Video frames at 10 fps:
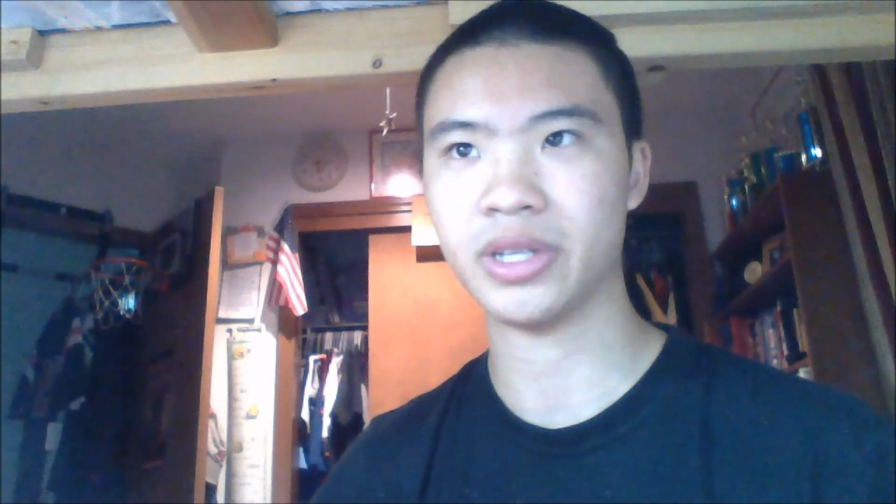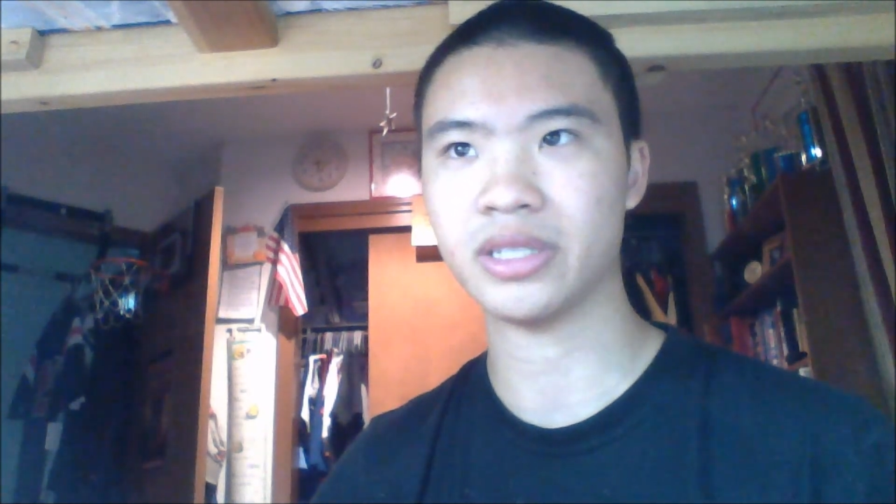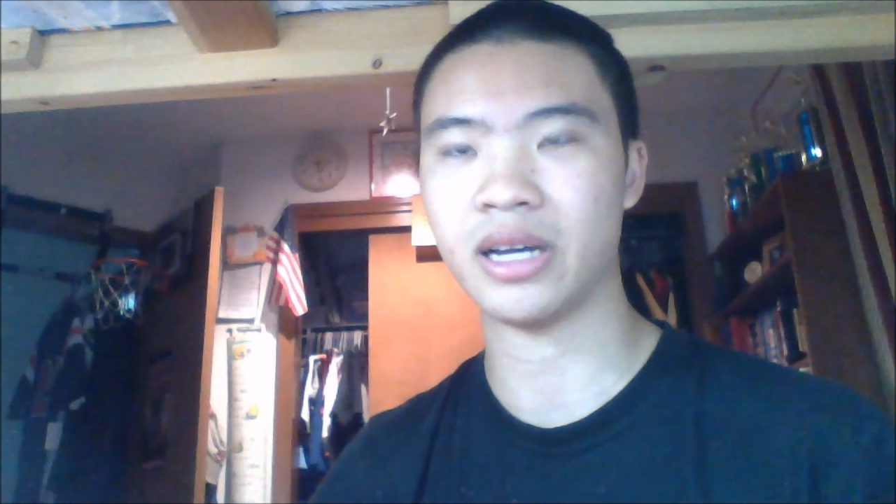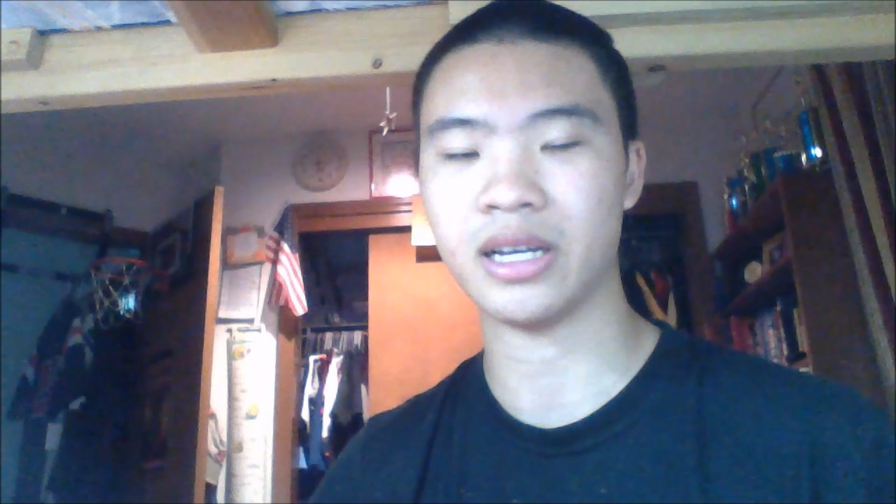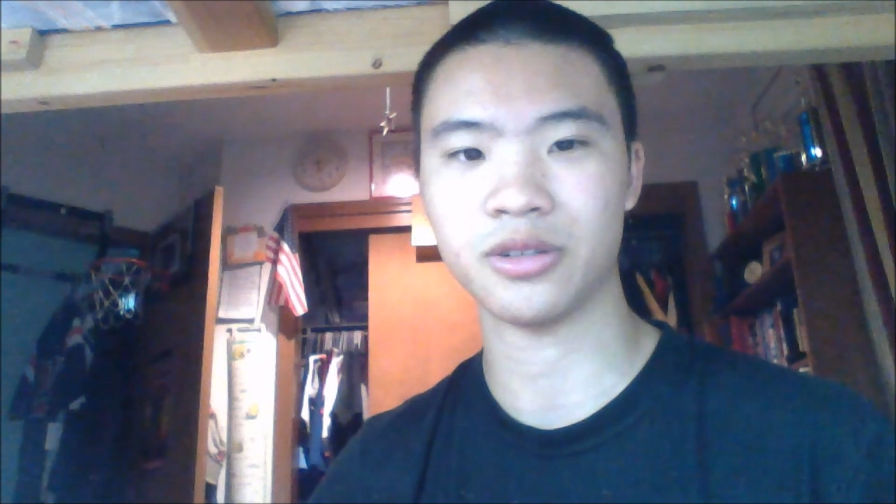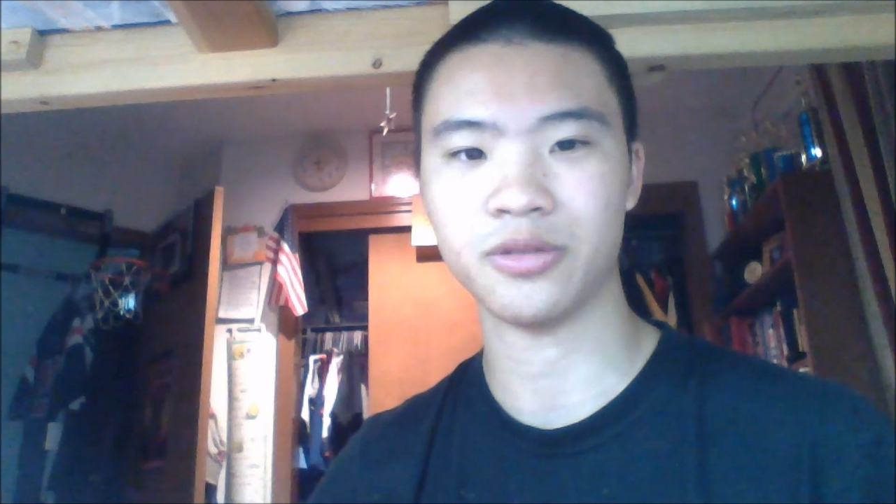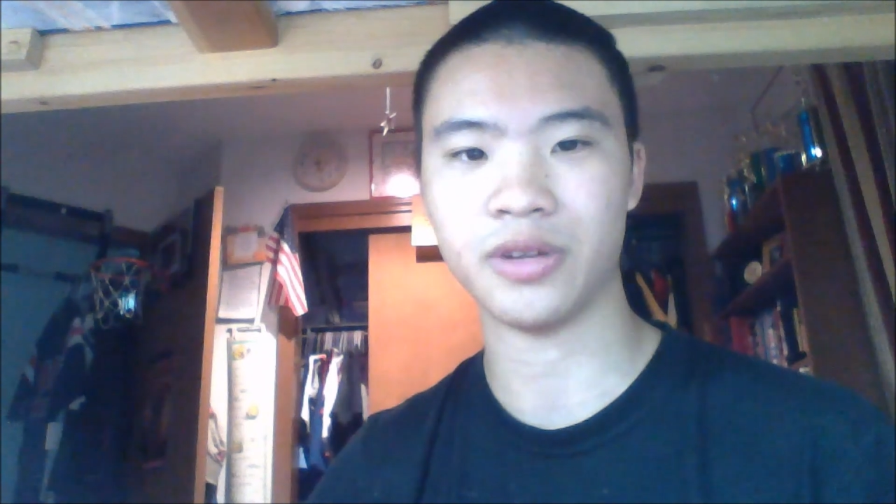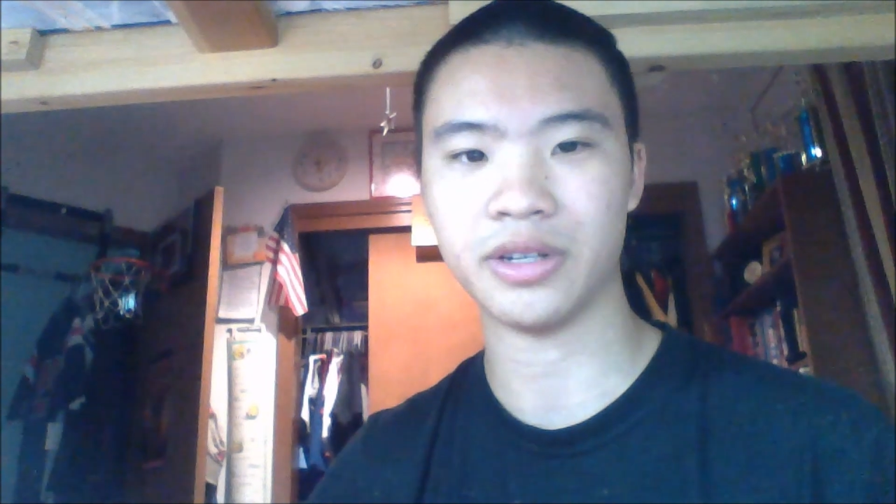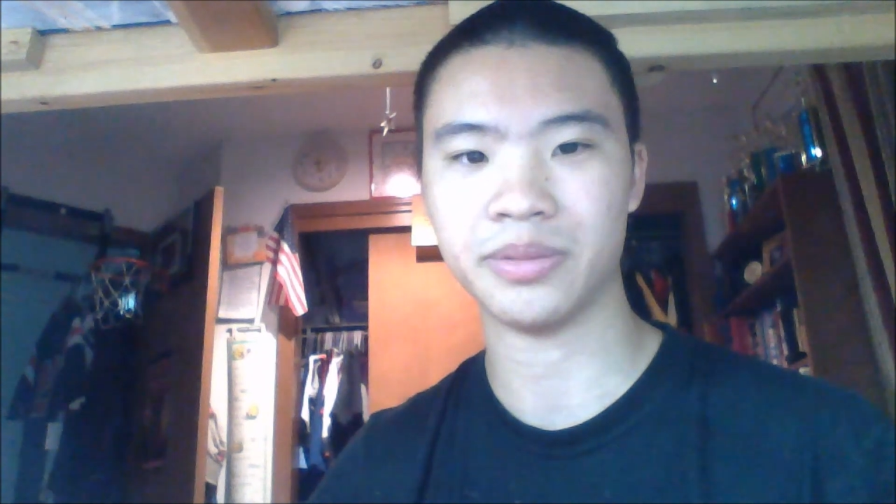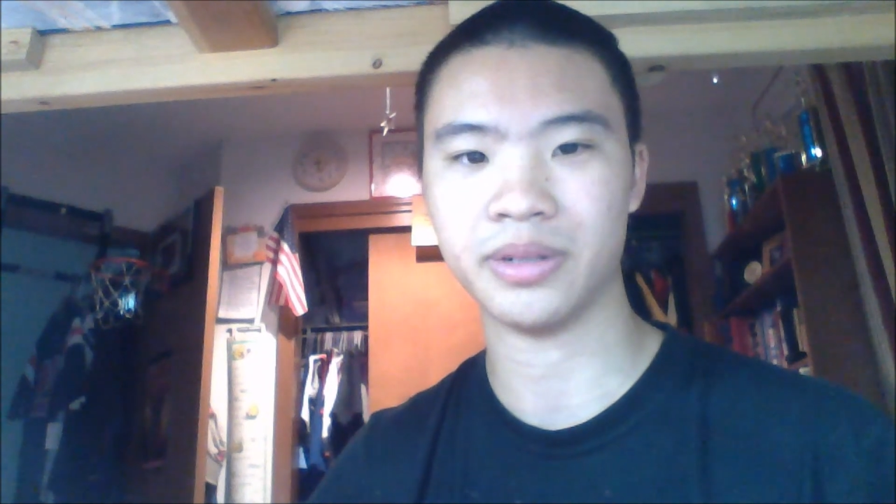a high school
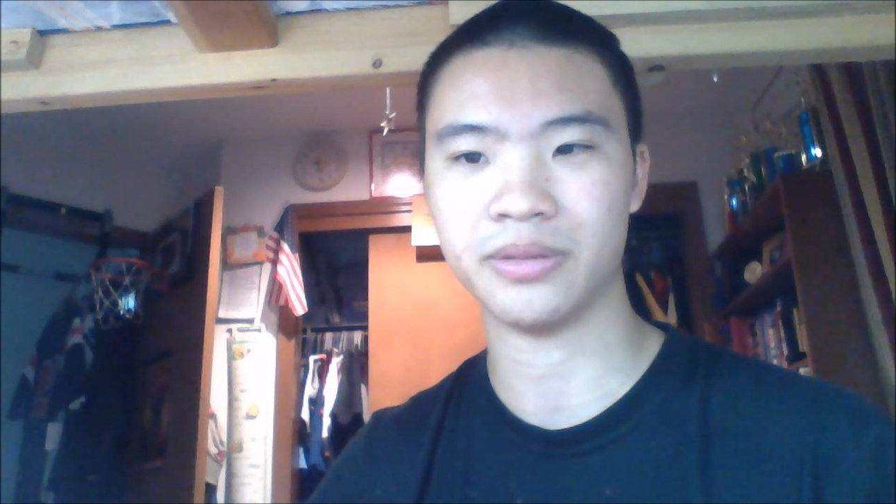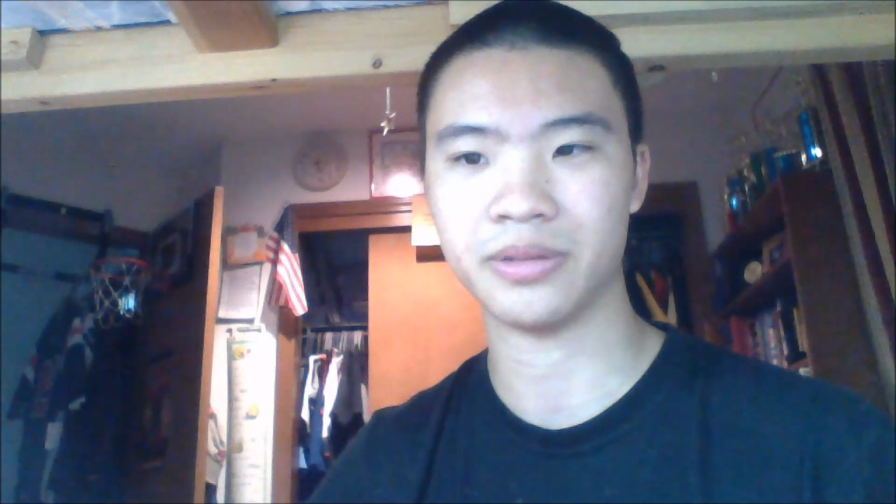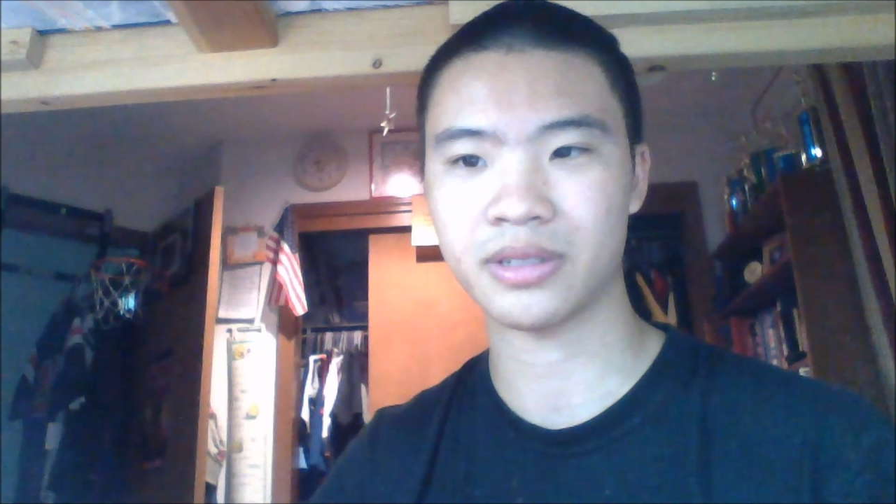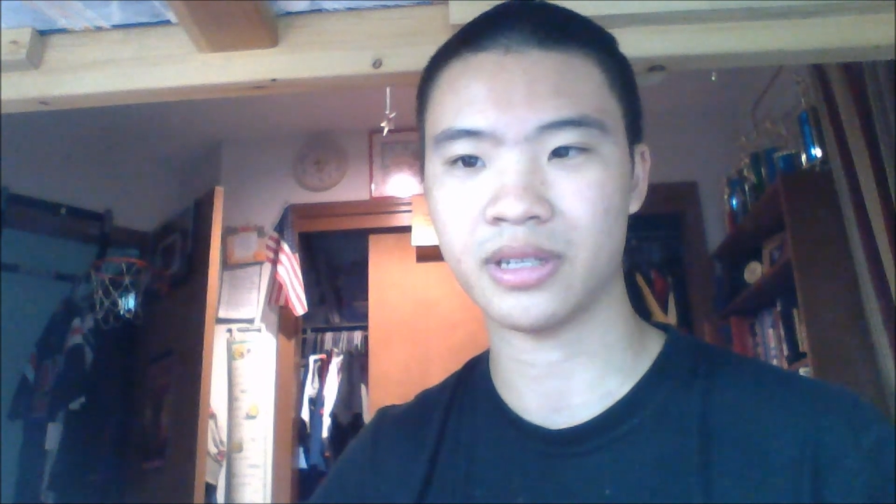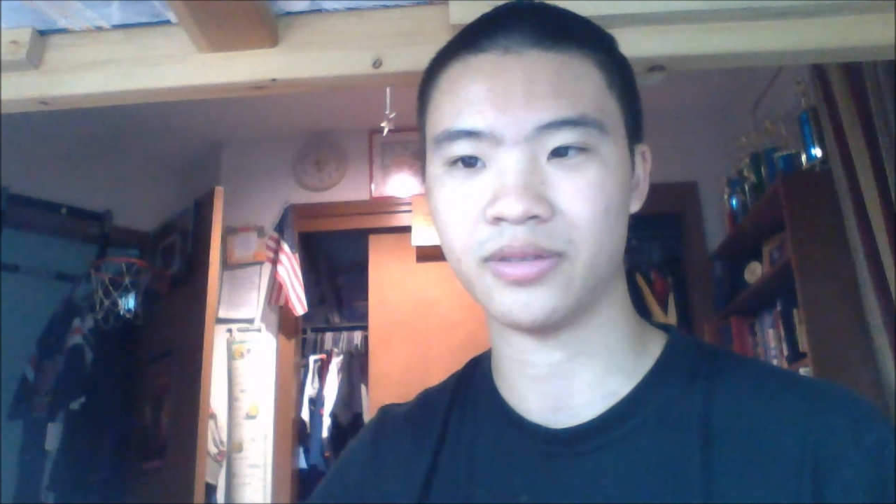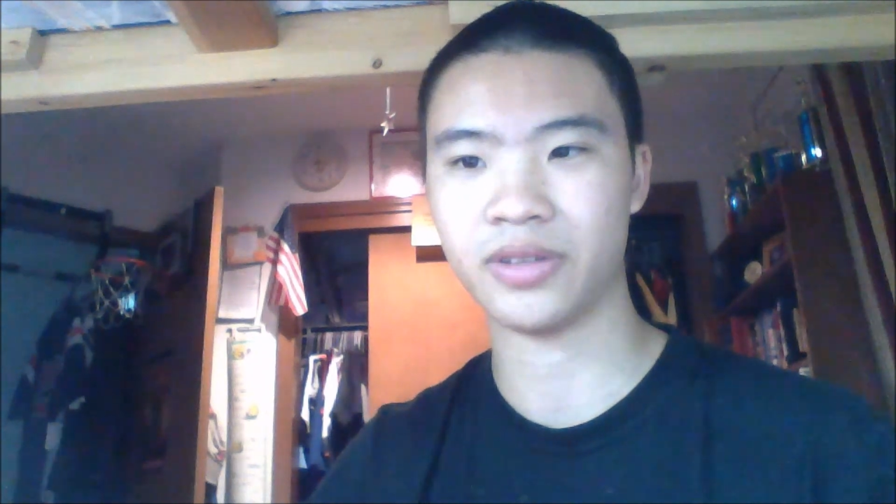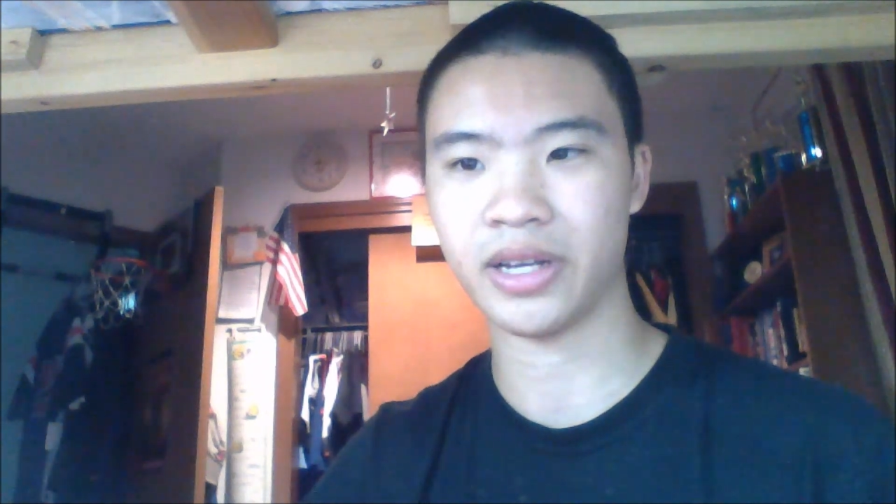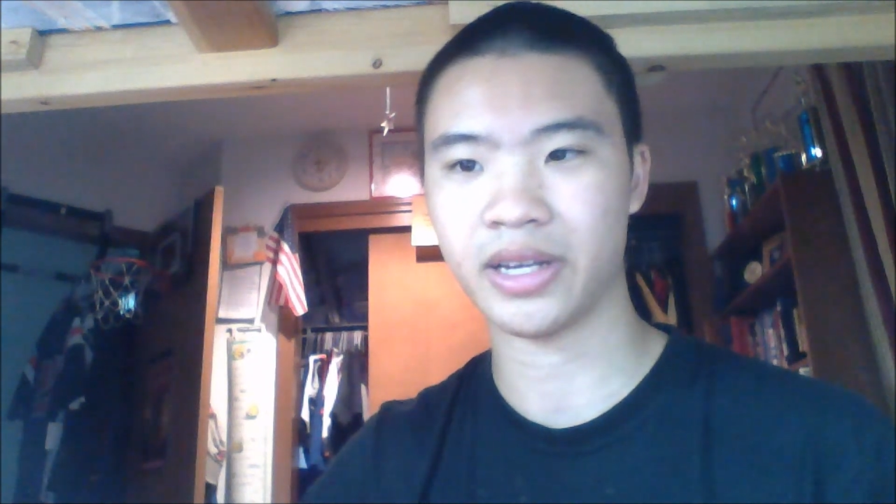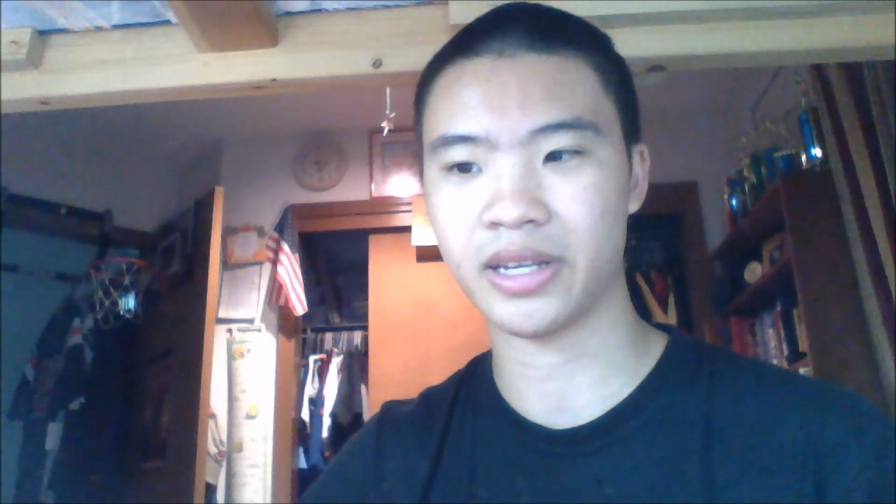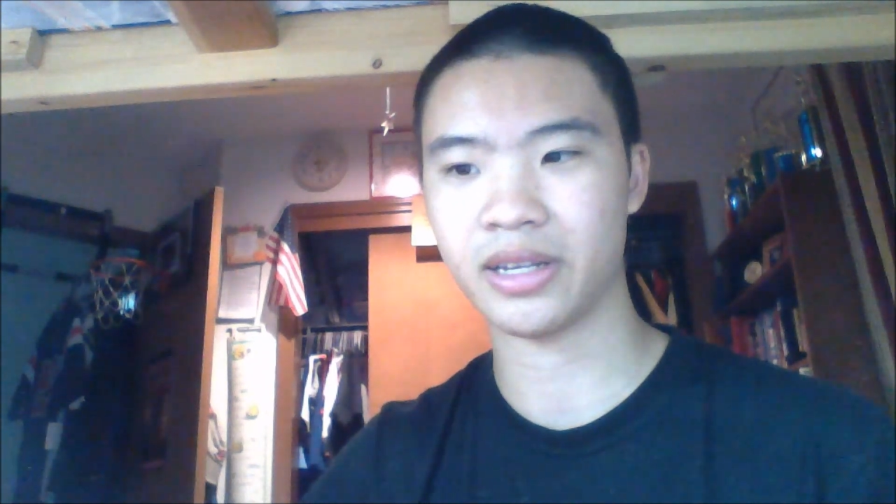freshman, it was kind of
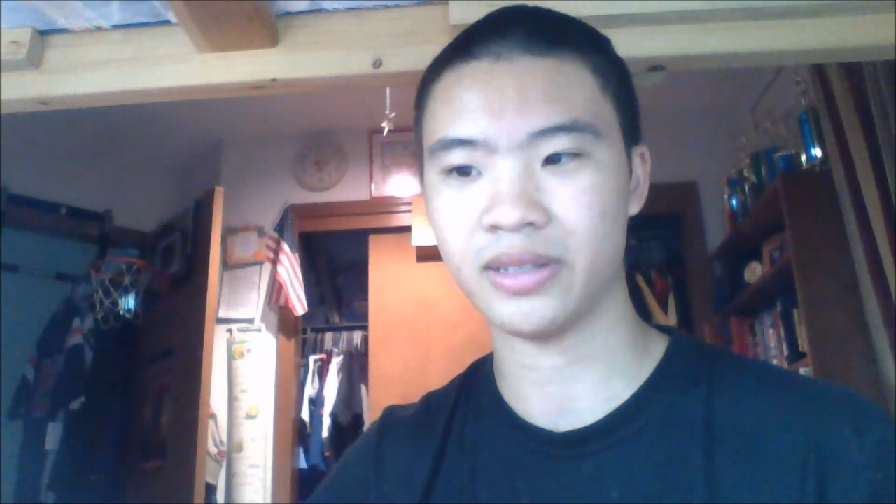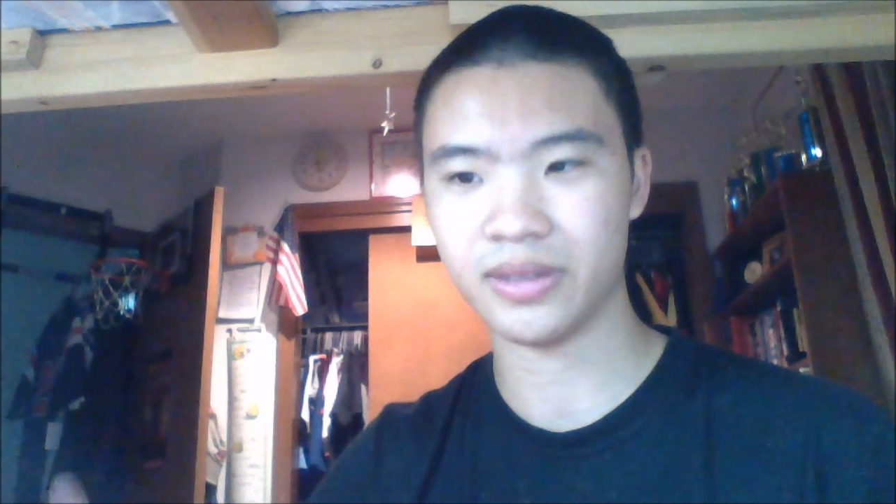like I